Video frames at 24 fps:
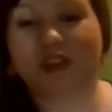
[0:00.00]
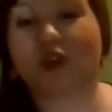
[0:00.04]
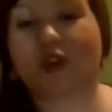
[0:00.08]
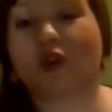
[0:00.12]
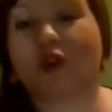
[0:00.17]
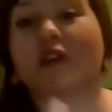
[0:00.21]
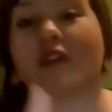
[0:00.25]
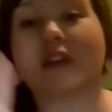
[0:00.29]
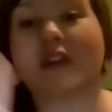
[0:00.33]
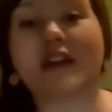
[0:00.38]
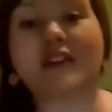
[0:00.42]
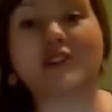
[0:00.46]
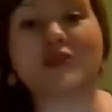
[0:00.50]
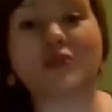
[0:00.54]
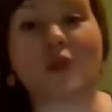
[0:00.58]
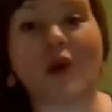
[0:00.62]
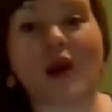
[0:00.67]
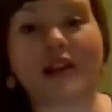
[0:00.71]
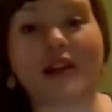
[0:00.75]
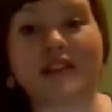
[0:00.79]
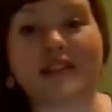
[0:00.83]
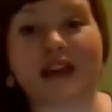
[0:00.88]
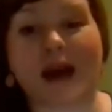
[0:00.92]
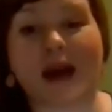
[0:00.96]
Good, that's
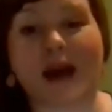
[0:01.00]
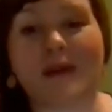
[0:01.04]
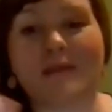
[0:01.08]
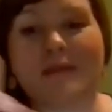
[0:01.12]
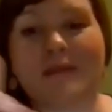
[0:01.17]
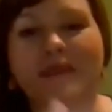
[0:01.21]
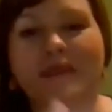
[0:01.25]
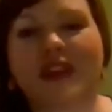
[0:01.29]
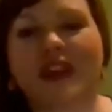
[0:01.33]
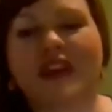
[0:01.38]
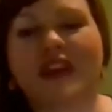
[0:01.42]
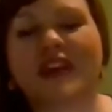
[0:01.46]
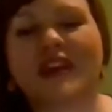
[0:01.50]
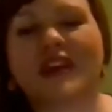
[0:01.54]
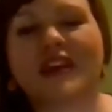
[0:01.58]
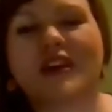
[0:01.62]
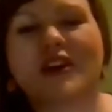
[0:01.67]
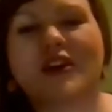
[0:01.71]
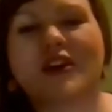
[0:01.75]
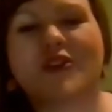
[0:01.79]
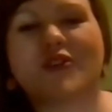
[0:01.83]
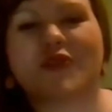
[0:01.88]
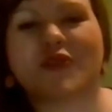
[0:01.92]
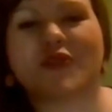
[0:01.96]
1 time.
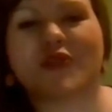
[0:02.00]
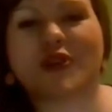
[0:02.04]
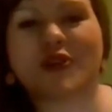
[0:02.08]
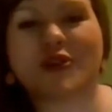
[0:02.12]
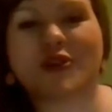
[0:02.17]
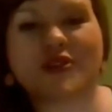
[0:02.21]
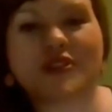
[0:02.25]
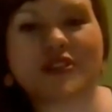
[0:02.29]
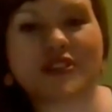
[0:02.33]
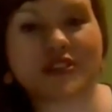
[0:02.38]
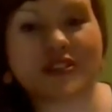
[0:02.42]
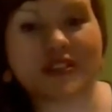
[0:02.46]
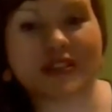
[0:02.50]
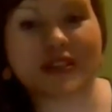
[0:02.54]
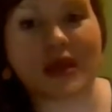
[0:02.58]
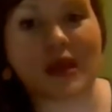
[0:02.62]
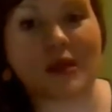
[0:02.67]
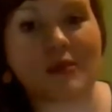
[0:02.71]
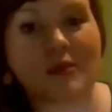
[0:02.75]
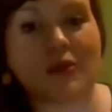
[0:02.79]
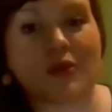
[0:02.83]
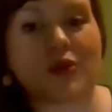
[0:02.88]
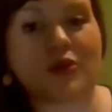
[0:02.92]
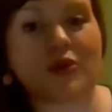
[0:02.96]
1
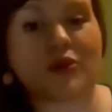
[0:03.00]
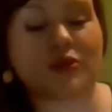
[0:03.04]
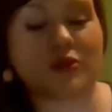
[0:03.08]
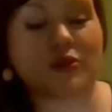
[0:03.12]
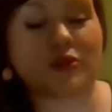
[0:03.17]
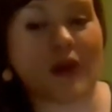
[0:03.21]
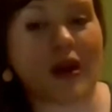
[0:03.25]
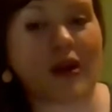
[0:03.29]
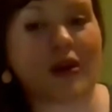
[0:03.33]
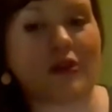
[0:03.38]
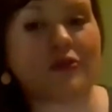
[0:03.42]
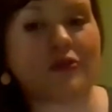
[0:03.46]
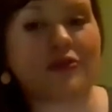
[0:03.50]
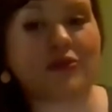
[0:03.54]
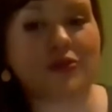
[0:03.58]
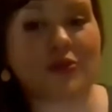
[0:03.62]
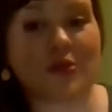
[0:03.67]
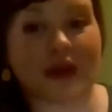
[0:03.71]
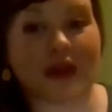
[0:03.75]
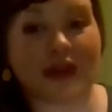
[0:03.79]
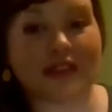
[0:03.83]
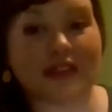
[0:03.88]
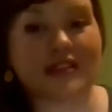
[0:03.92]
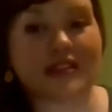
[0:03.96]
Samuel
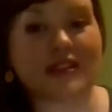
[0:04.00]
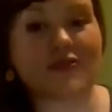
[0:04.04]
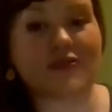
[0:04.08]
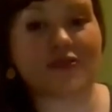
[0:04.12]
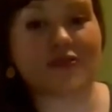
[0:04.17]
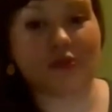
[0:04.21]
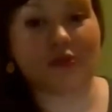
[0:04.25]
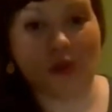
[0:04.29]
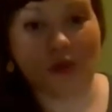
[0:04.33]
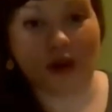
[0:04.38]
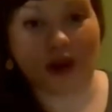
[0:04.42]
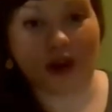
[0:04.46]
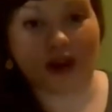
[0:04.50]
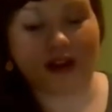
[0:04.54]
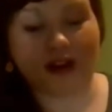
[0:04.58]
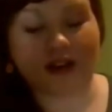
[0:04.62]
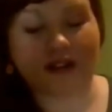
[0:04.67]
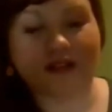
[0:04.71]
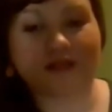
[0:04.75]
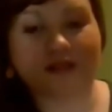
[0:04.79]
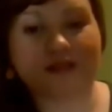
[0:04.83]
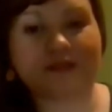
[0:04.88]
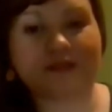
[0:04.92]
12:24.